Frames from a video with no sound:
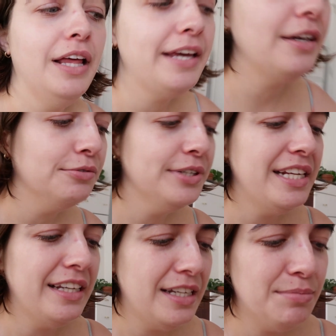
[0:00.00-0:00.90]
like
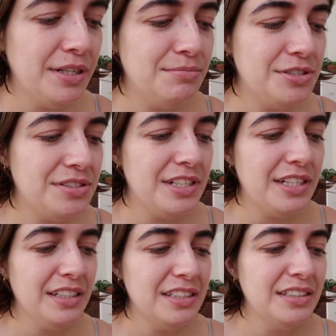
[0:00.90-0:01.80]
reading it, but I'm just
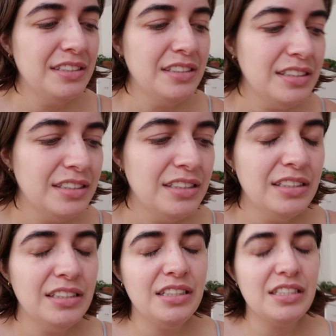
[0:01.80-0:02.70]
like,
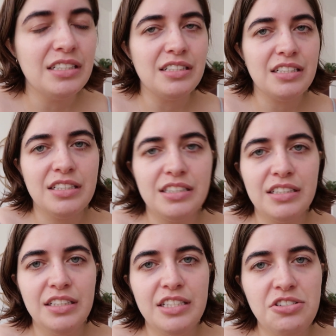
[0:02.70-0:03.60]
ugh,
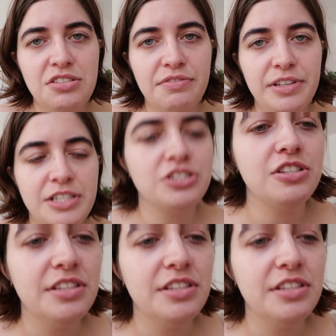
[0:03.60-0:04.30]
let's just finish